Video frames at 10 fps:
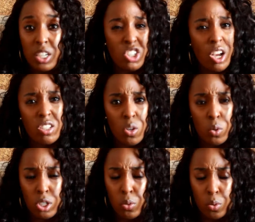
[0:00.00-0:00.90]
and she also
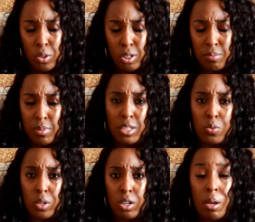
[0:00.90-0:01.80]
won an award as
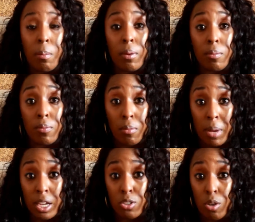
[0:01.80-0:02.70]
well. And
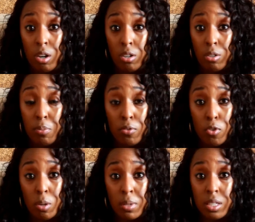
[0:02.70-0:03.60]
Mind you, her
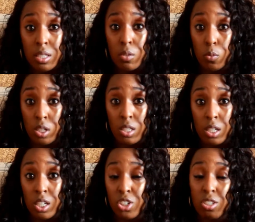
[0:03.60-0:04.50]
performance was
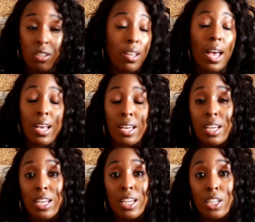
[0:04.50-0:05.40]
good, just so y'all,
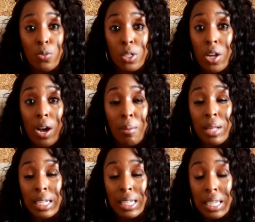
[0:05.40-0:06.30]
well, no, I'm
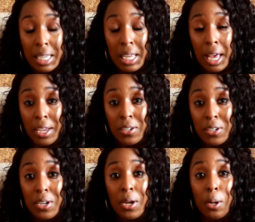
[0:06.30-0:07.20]
not a Nicki
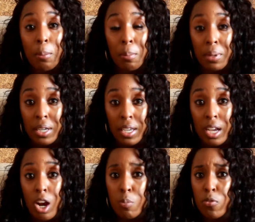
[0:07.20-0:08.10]
hater,
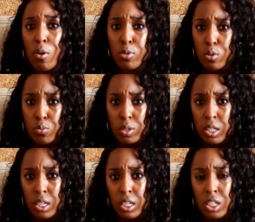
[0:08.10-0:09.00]
but her performance was
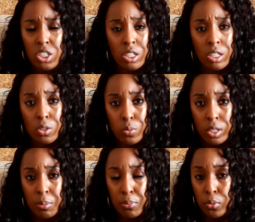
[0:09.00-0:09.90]
really good. She looked
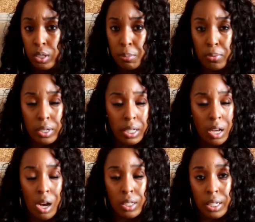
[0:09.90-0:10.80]
really, really pretty
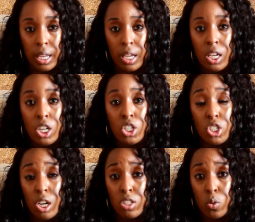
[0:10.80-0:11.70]
and all of that.
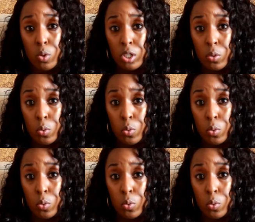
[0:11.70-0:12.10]
She also won an